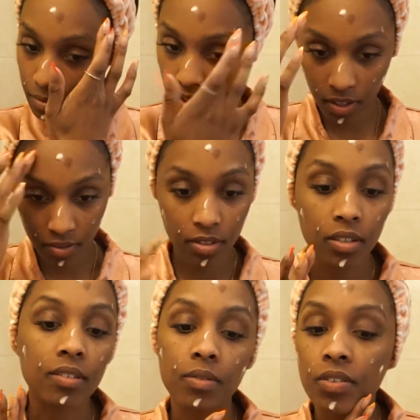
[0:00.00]
as you will
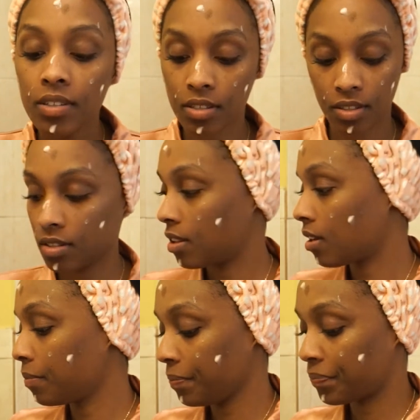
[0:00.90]
see on the
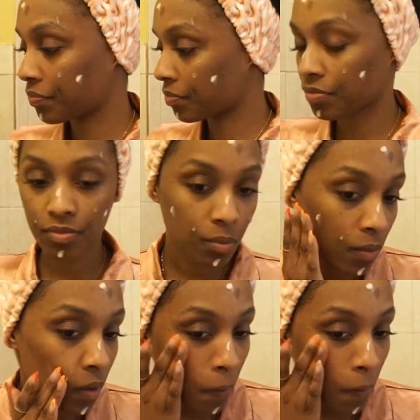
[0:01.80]
skins.